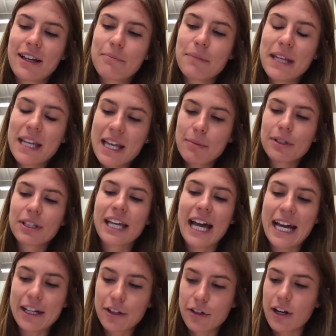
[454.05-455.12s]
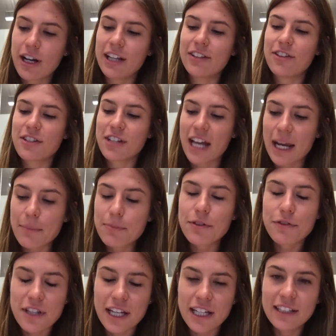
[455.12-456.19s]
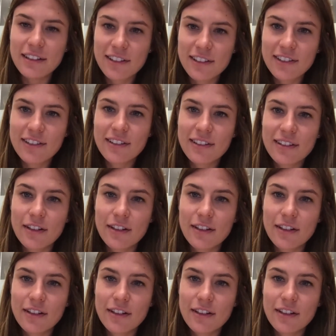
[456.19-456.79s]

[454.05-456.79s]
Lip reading: able to categorize the types of sites,